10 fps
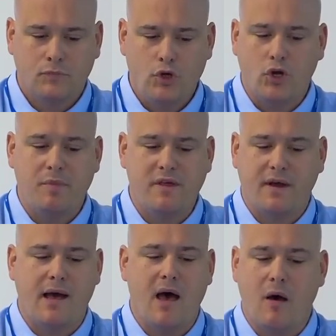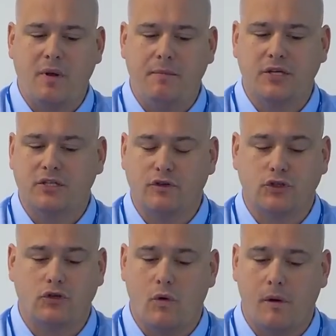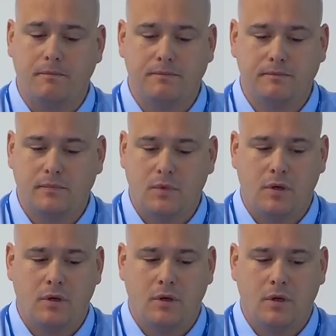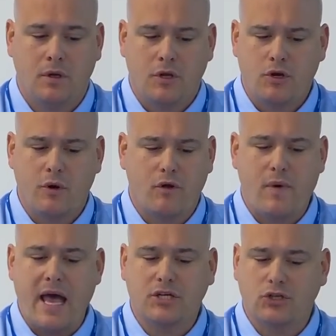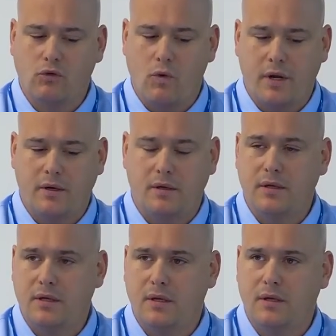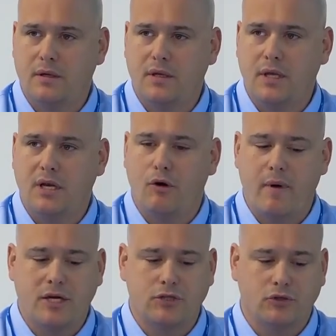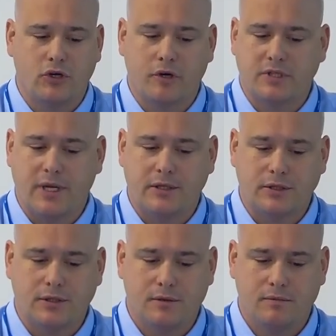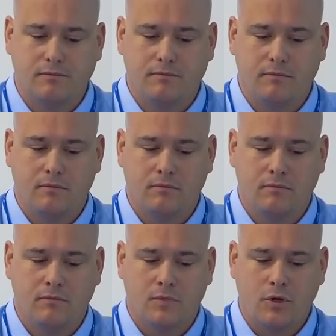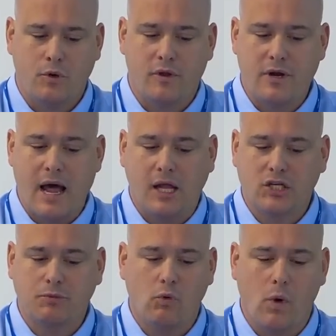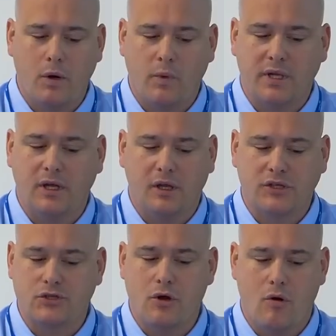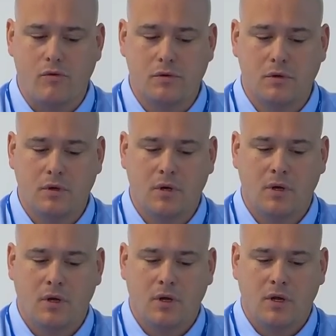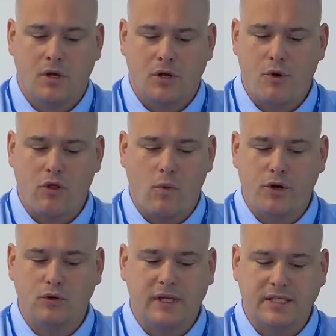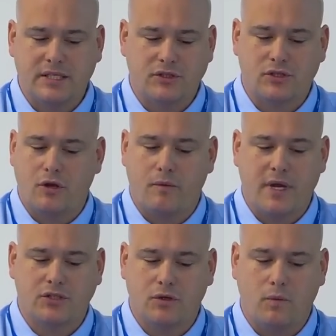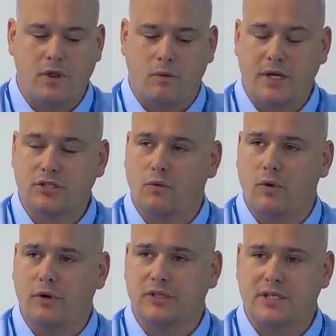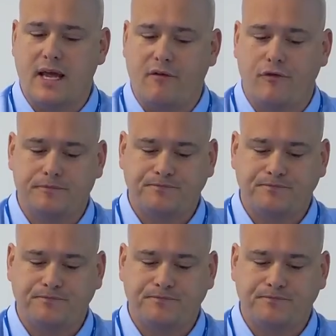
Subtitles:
You can be the calm in the midst of a storm. You are the rational one in irrational circumstances. You are the knowledgeable one when little is known. You are the one who listens to when the rest of the world is deaf.